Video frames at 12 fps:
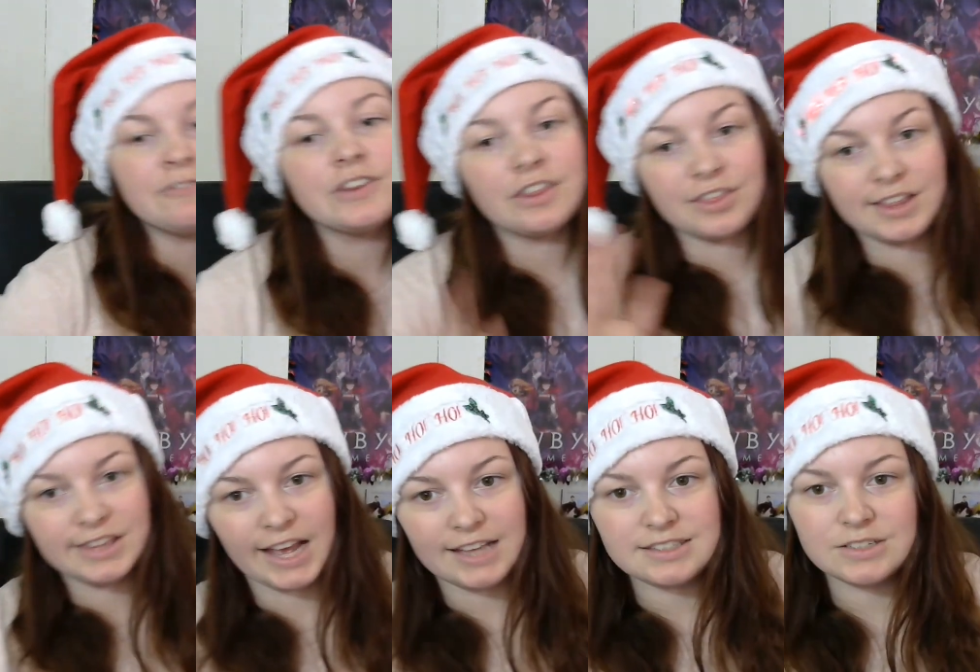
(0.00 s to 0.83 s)
for the thing
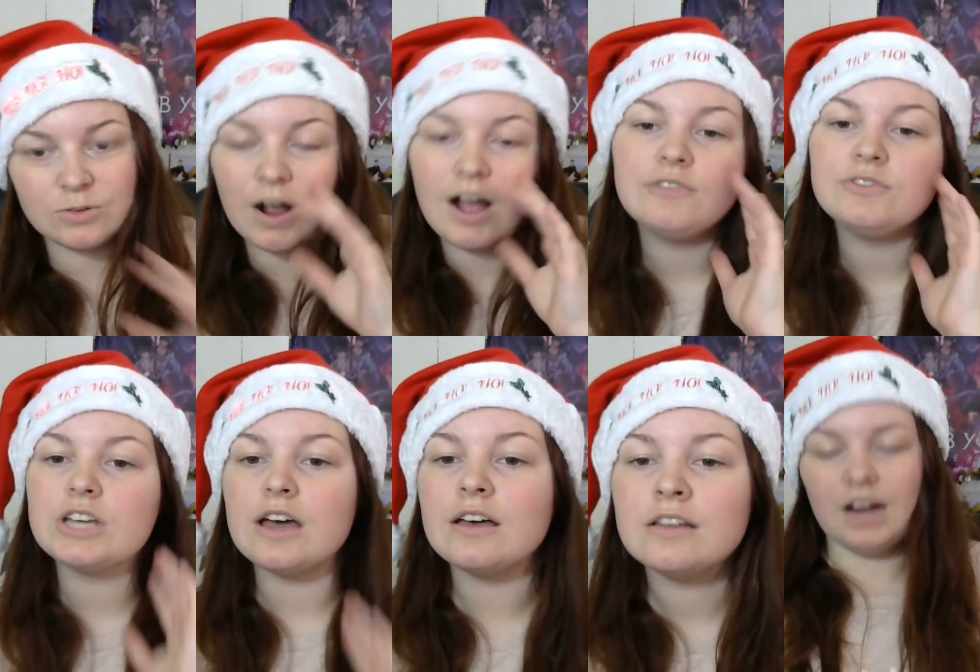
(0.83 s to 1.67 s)
that hasn't arrived
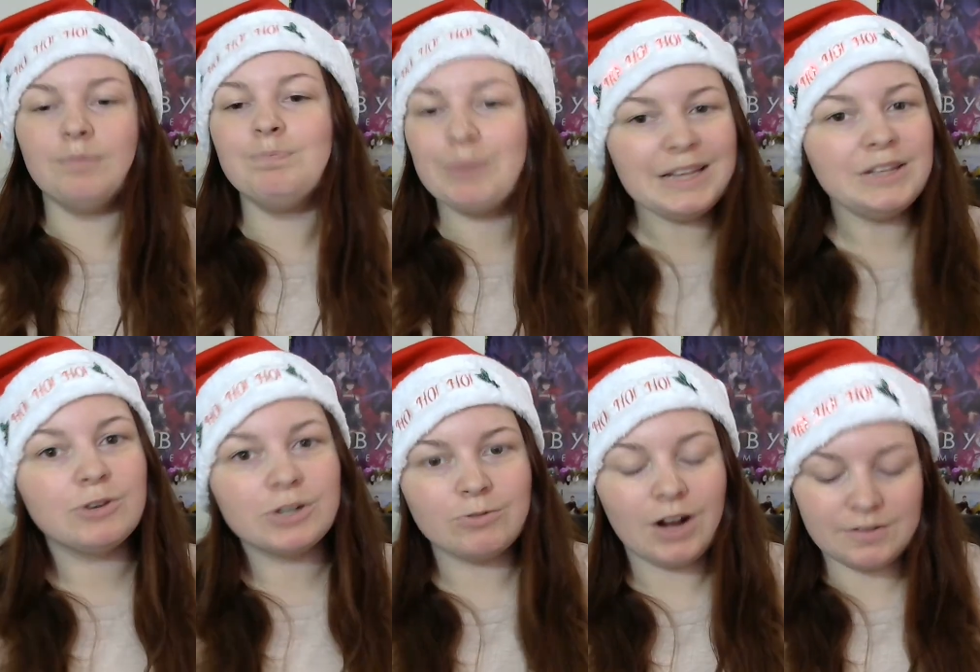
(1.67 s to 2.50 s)
yet. I bet
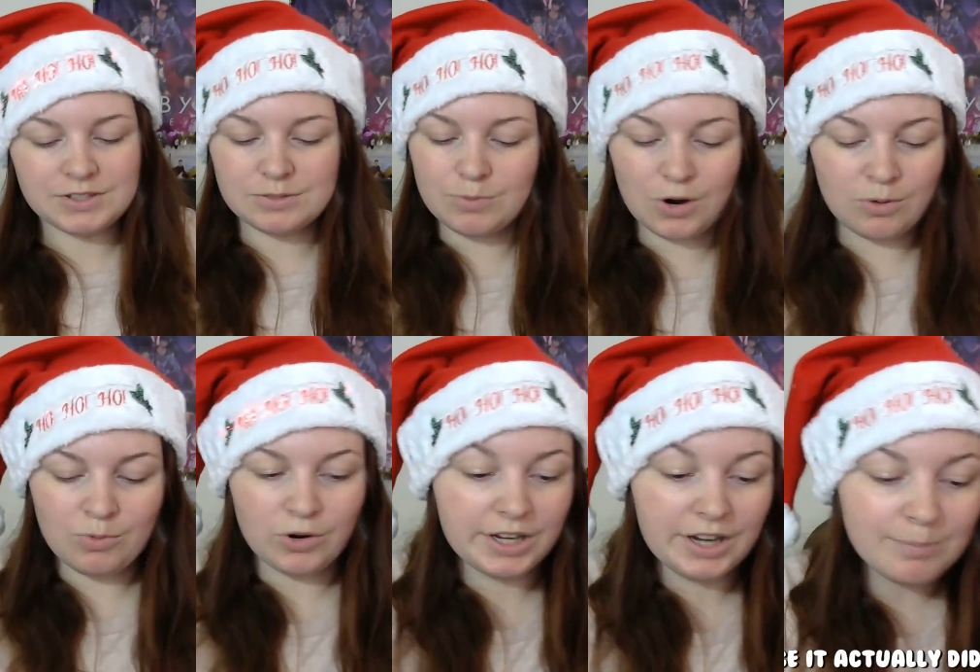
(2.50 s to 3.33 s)
you it arrives tomorrow
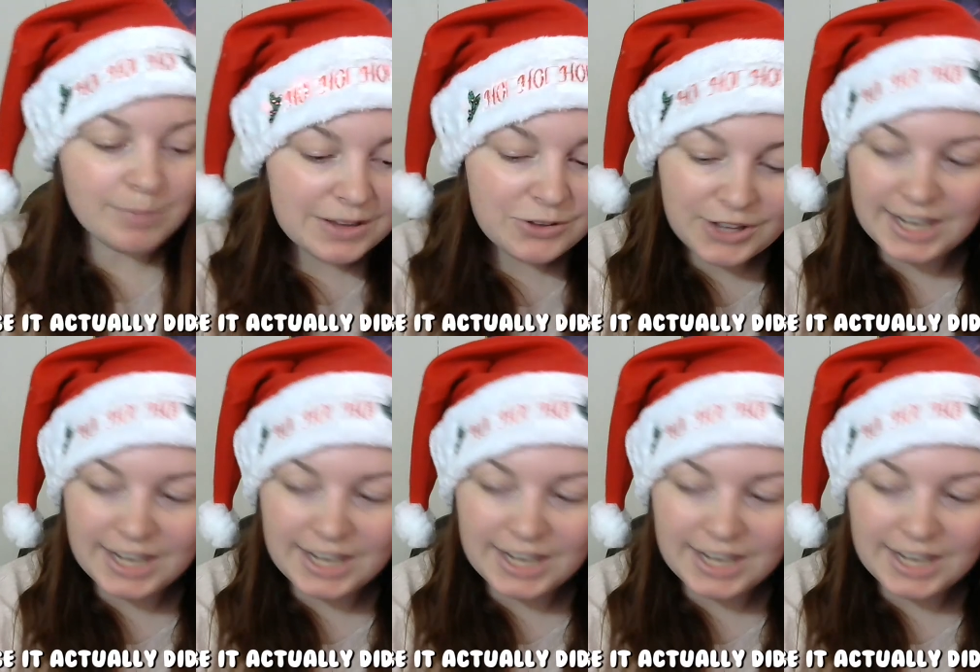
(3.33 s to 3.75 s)
morning. I bet you